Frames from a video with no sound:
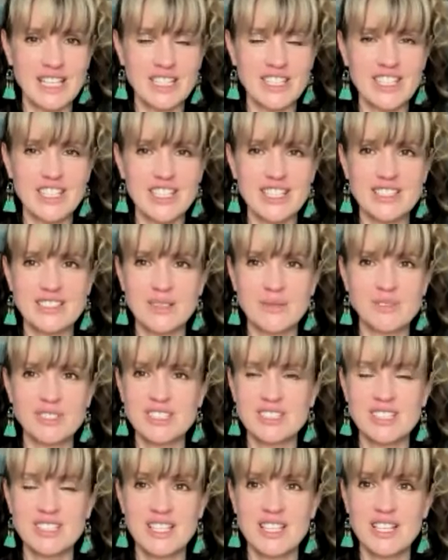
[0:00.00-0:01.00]
10 years. I'm
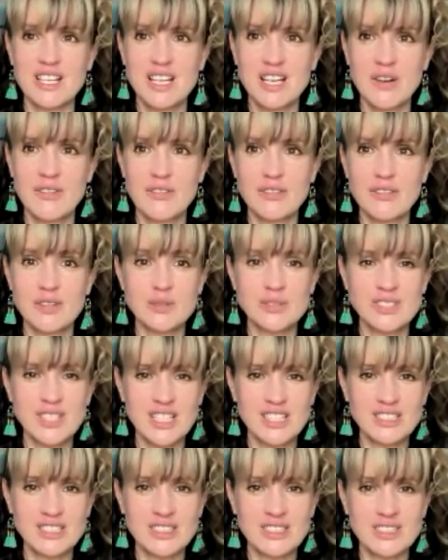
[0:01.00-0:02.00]
just Few
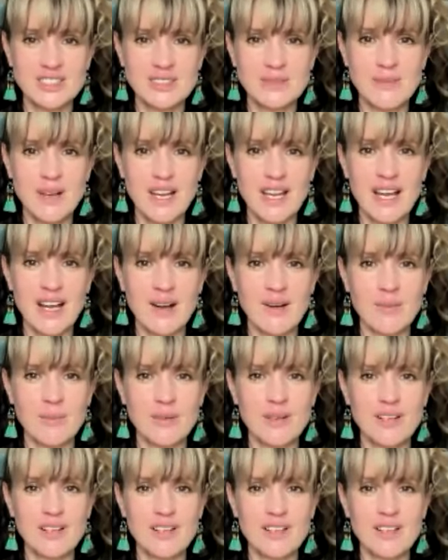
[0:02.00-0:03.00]
sessions might
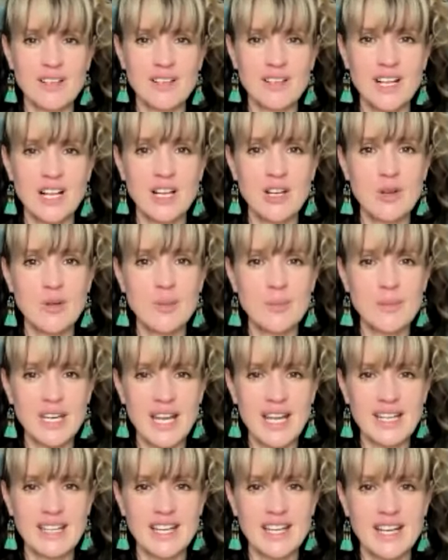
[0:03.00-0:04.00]
help
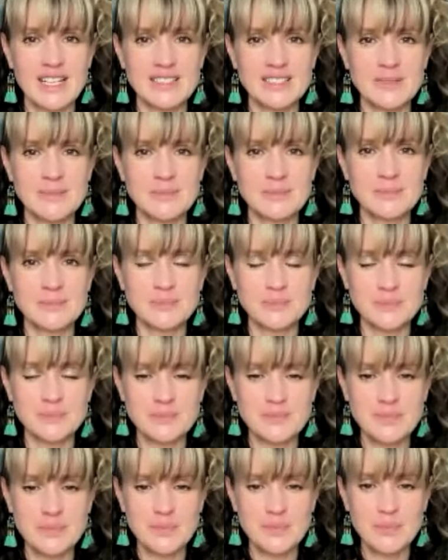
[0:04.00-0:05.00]
illuminate that.
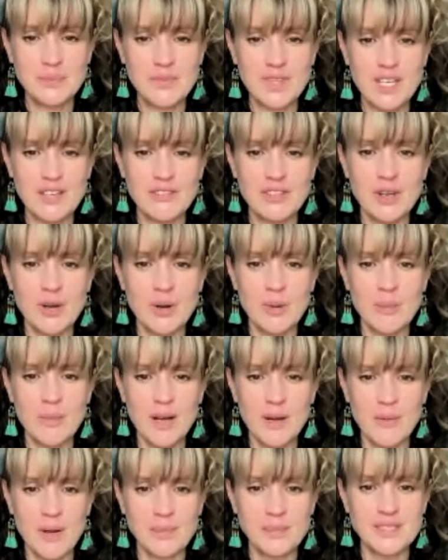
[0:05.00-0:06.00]
If you go on
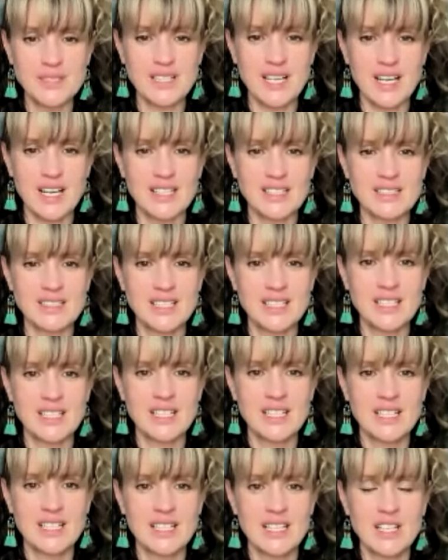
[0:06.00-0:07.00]
my website,
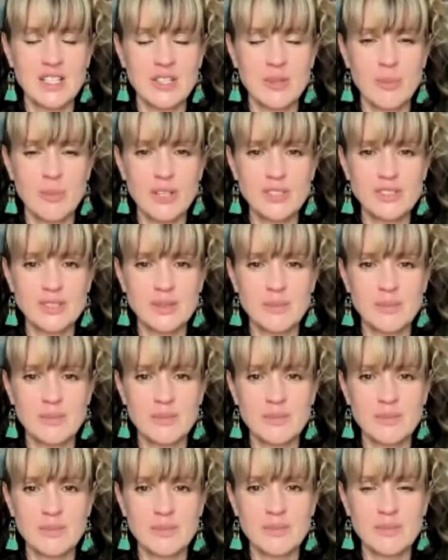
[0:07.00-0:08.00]
at the
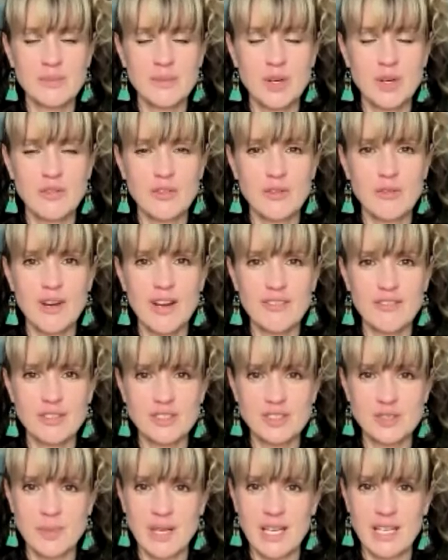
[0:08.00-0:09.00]
bottom of the
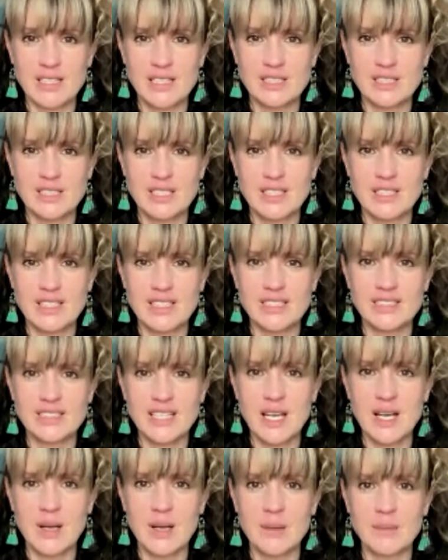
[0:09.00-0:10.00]
reference page, there
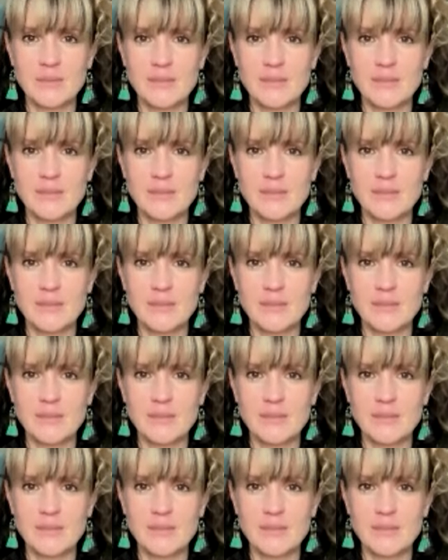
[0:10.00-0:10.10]
is